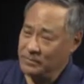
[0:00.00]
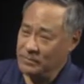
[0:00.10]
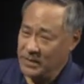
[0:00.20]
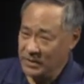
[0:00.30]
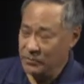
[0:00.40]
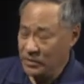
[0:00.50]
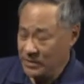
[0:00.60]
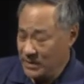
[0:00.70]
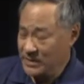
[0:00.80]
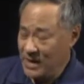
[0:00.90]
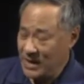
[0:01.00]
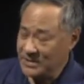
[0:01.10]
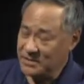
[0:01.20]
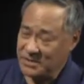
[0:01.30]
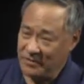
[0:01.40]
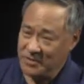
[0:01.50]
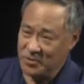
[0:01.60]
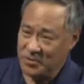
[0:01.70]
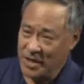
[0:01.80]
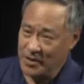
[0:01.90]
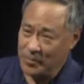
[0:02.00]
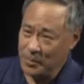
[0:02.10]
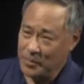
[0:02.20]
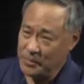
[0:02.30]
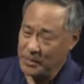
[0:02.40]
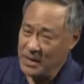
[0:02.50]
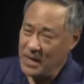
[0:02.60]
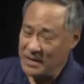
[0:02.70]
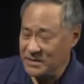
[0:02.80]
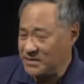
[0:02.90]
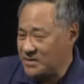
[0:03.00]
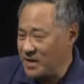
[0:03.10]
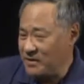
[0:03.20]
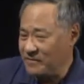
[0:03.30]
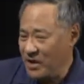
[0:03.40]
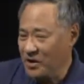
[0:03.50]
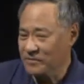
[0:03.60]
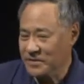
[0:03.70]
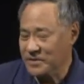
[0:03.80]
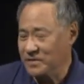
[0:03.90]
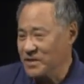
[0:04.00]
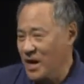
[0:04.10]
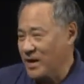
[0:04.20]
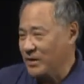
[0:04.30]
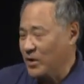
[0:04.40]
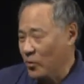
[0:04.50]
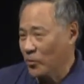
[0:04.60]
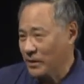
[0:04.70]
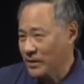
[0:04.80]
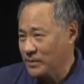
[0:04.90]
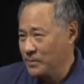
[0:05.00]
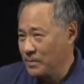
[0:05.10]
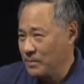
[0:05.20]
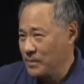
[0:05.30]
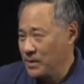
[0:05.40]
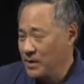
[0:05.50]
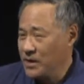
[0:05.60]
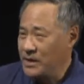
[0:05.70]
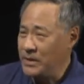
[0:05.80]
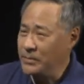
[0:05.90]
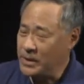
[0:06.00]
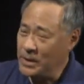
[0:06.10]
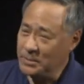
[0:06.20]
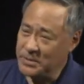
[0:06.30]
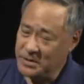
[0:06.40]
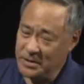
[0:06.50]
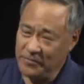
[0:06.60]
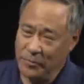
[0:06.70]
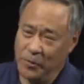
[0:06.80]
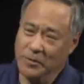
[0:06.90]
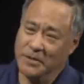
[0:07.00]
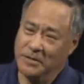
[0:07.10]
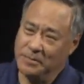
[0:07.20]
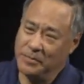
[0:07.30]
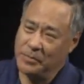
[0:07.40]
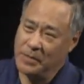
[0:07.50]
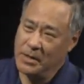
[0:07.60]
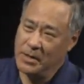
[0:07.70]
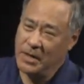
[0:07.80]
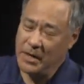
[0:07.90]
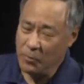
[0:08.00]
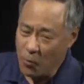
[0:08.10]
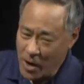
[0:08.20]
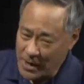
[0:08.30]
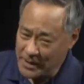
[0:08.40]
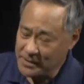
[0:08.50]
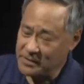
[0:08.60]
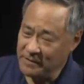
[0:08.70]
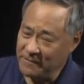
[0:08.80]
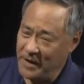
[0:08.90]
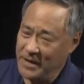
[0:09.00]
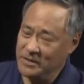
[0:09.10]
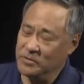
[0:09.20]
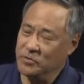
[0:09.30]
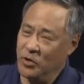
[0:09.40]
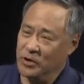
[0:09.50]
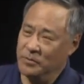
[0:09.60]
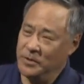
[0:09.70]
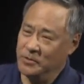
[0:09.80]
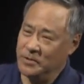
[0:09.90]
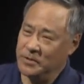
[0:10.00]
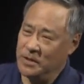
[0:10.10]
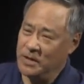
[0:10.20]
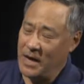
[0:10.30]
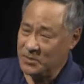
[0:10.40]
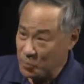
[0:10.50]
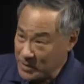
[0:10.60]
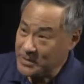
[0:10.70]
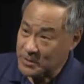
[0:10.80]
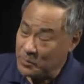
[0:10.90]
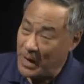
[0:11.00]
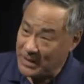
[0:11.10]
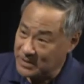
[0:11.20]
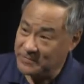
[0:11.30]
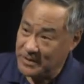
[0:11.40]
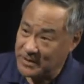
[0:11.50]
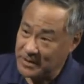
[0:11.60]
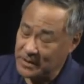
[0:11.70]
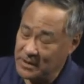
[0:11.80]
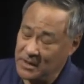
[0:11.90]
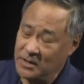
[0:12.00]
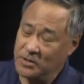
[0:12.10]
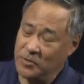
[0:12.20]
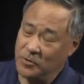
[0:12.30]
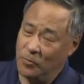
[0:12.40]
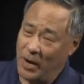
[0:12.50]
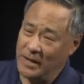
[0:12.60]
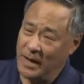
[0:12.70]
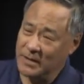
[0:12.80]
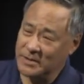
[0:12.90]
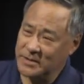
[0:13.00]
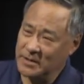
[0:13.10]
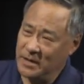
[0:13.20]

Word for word: he would he dies seven years later, and instead of Elvis dying early, he becomes a different person. He wanted to fight drug abuse, as witnessed by his visit to the White House.